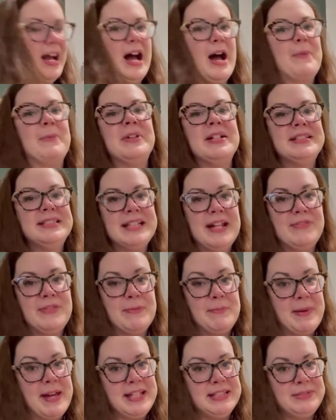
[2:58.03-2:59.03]
I'm gonna save
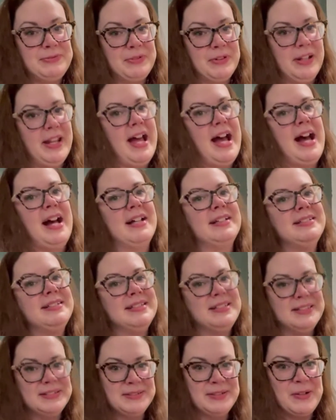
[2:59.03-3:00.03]
the best for
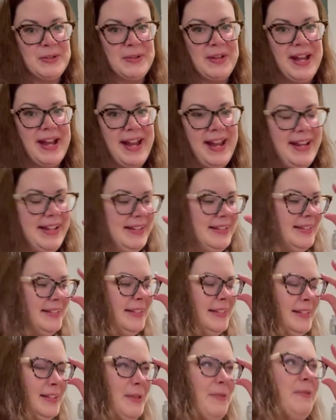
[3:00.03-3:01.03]
last, okay?
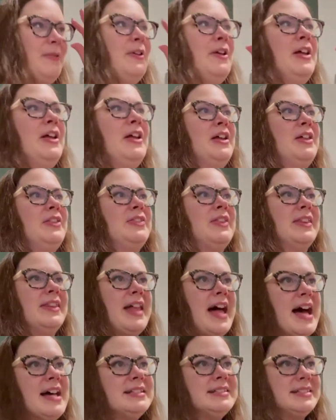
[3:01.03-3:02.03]
The
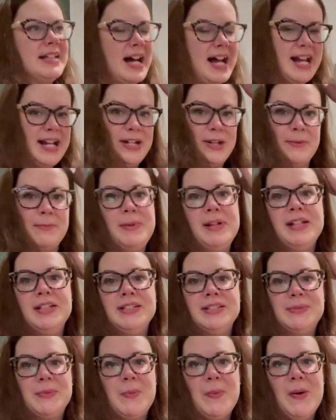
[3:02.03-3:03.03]
last item
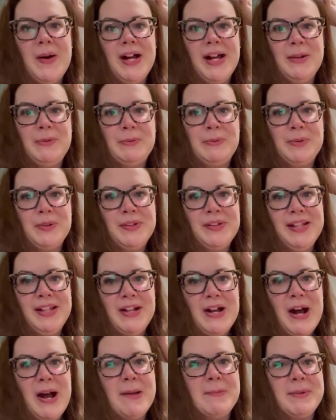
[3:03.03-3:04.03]
is what really
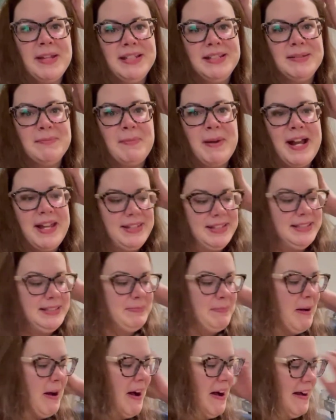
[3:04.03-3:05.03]
got me to buy
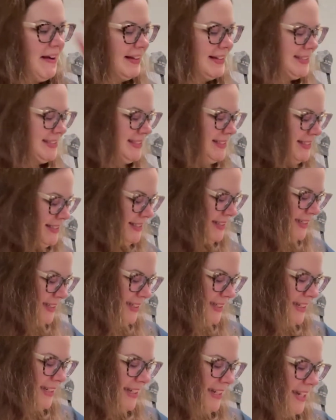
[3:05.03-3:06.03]
this box,
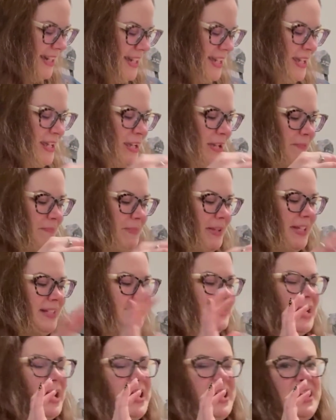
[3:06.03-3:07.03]

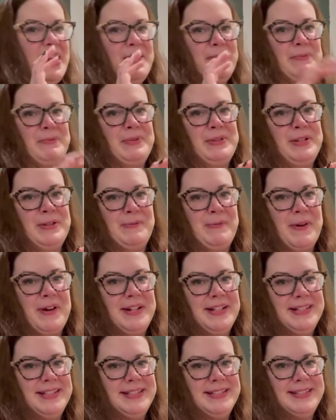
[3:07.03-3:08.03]
because I really
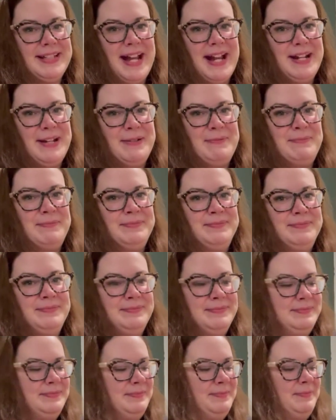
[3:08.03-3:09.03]
wanted this item,
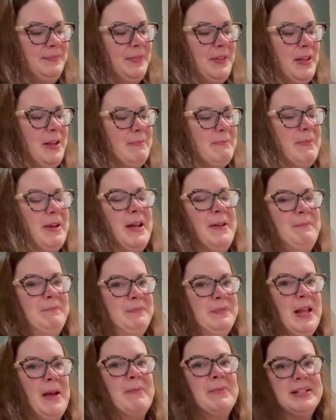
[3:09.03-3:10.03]
but
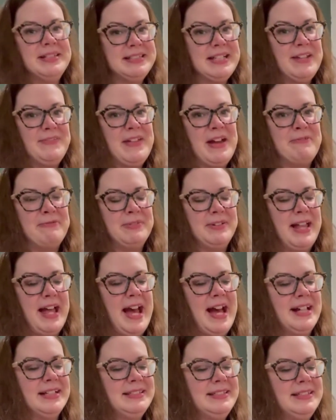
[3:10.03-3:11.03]
I'm gonna save that for
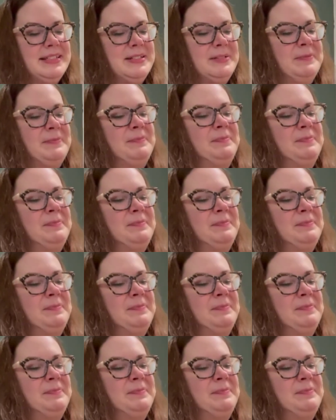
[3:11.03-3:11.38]
last.